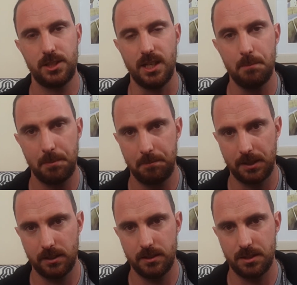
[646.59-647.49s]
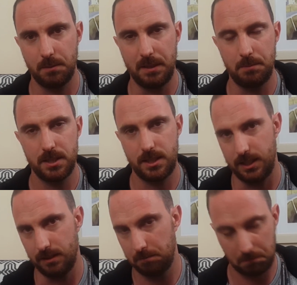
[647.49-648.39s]
ship because the
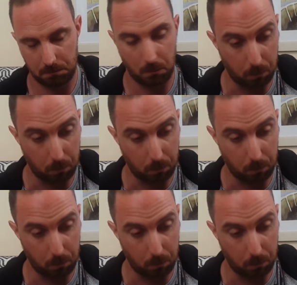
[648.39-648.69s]
BBC,